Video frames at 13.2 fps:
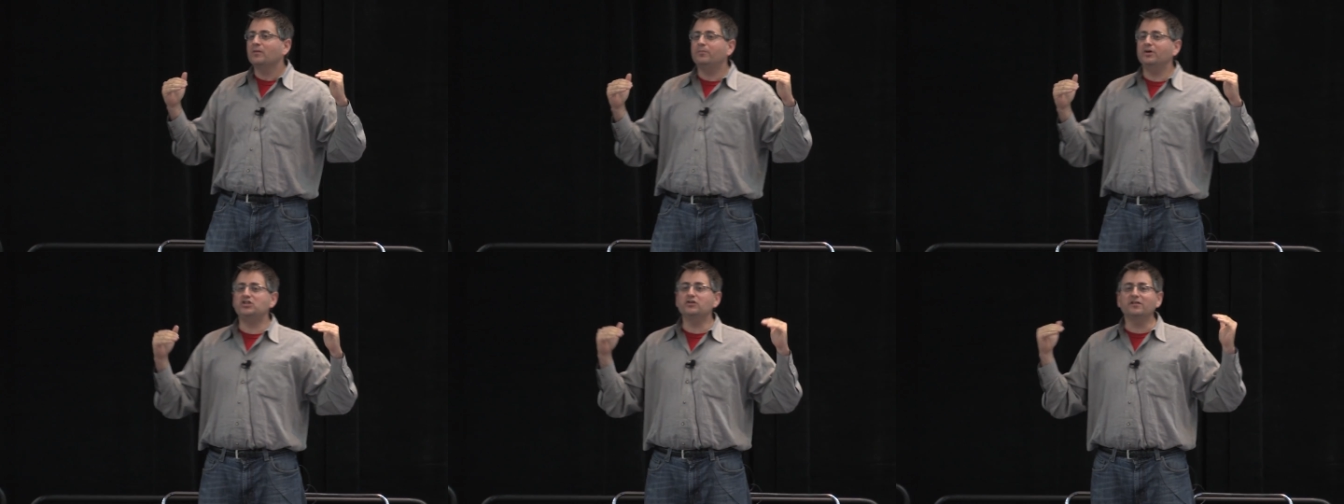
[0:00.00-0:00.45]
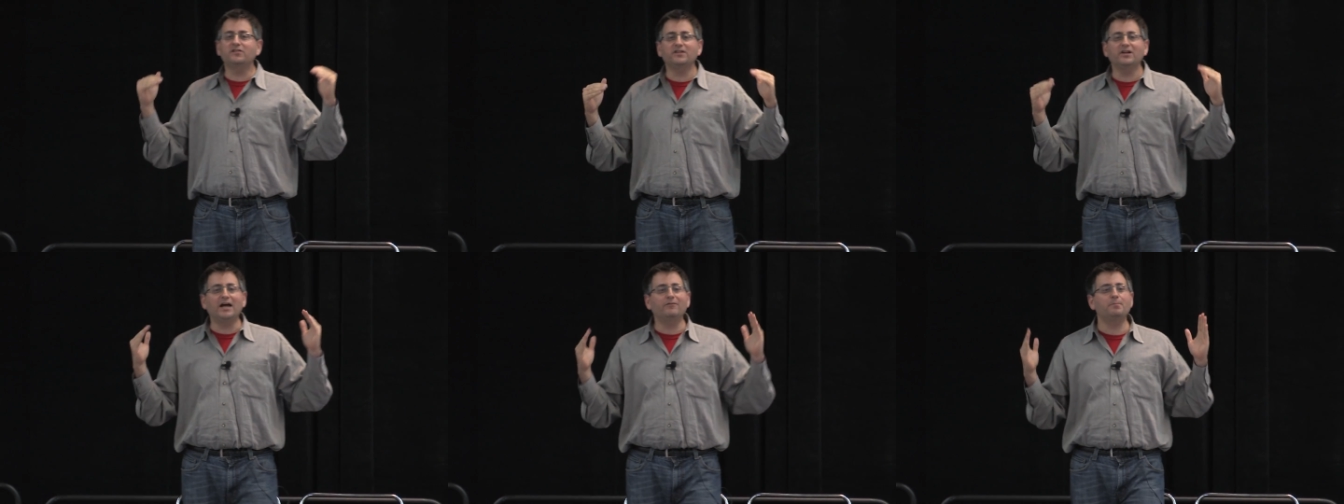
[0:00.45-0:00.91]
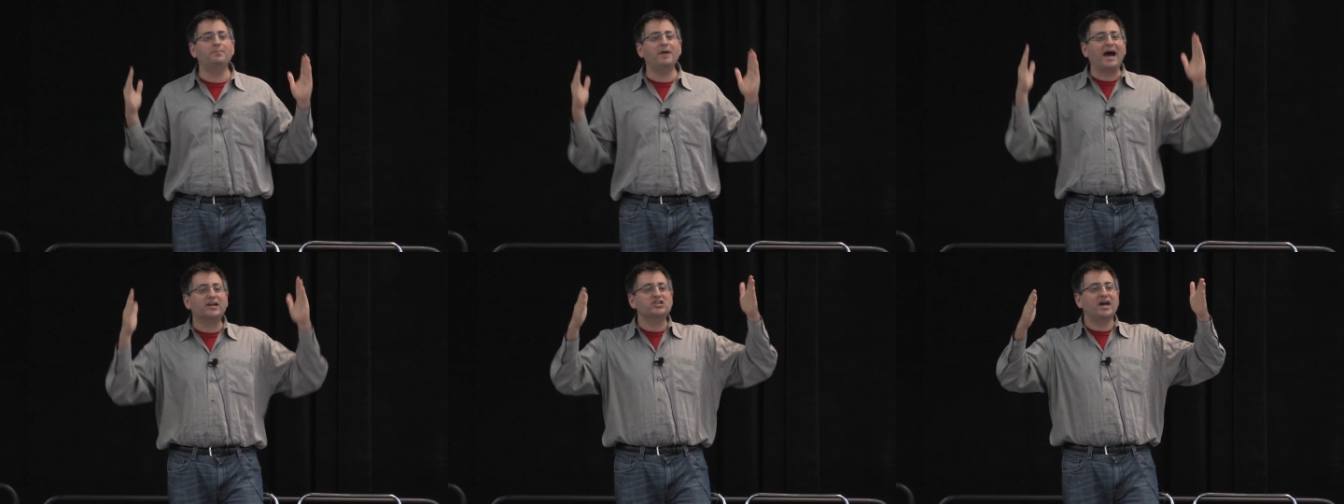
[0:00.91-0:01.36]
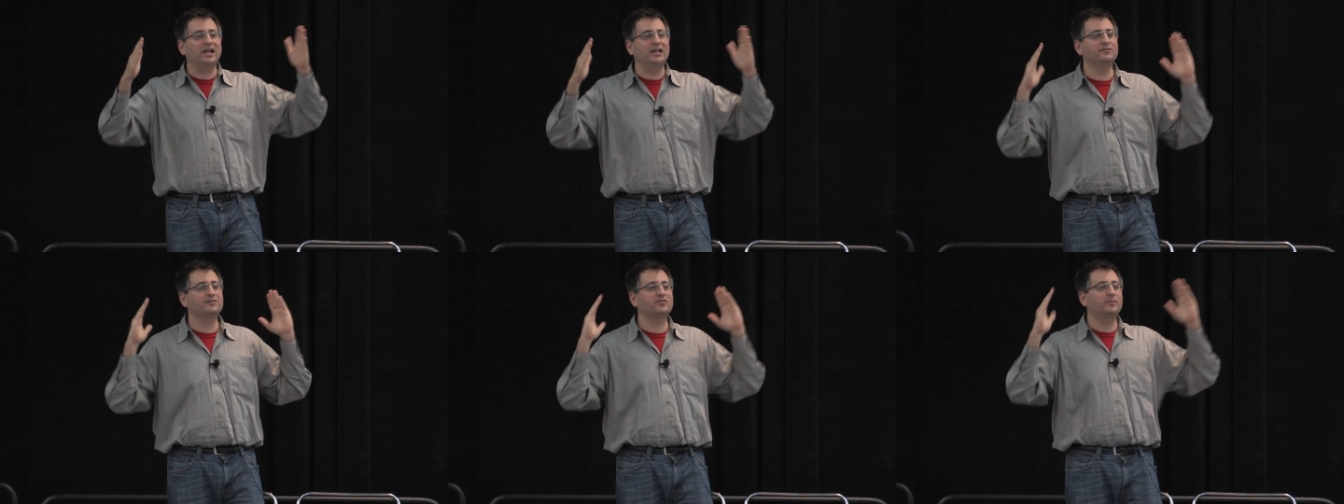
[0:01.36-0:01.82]
but you can still have a back channel
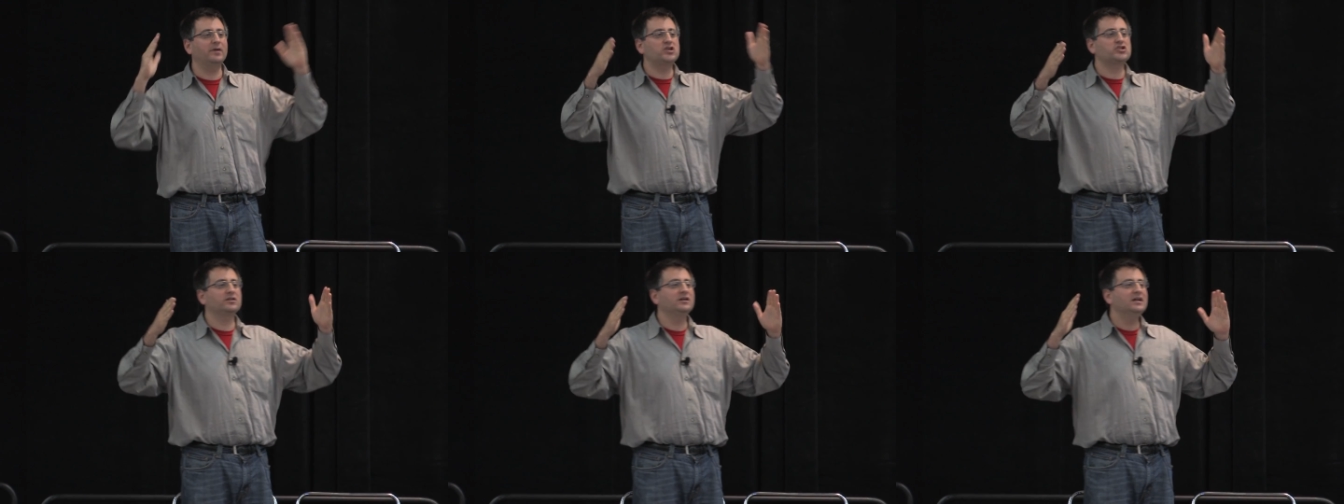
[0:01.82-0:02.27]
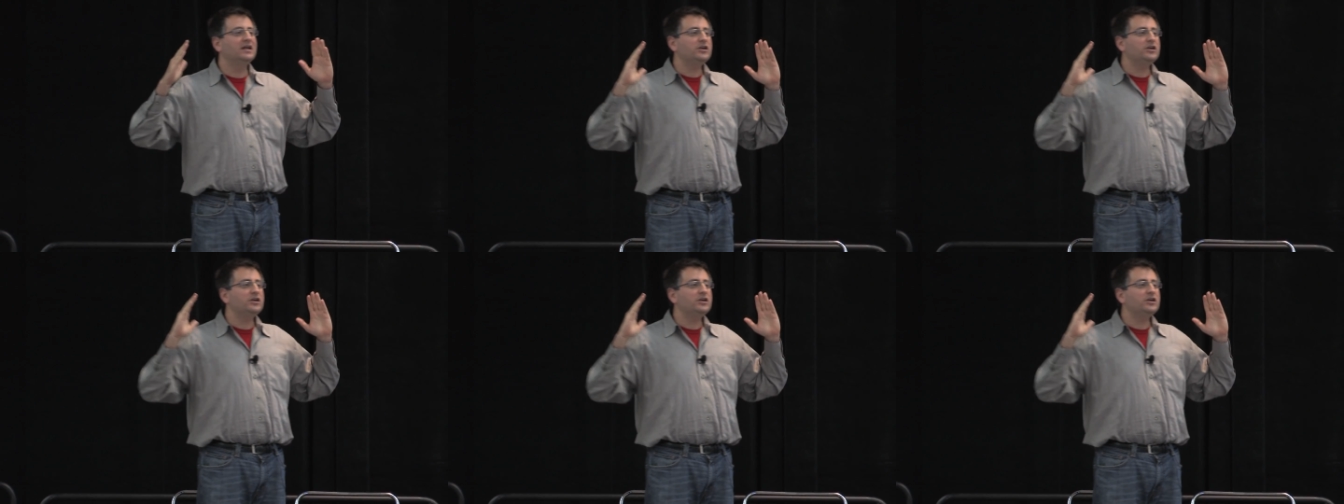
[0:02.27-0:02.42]
of information.